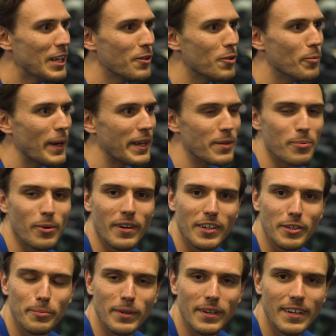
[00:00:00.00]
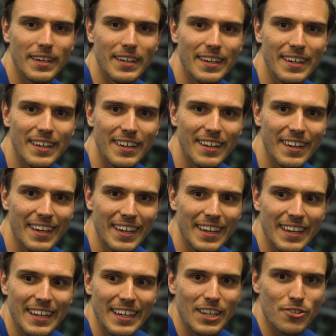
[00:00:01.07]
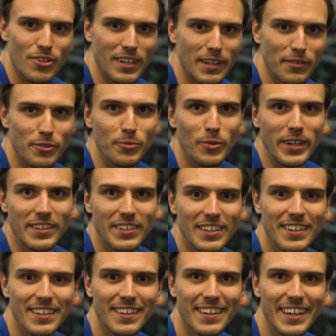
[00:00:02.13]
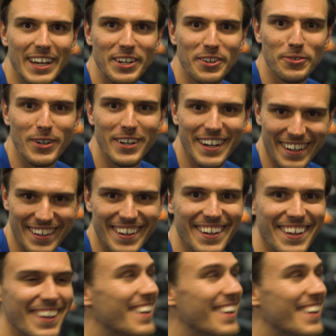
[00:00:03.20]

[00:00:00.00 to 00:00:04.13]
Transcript: will pay the price, but try and lift some weights. Get a good workout in.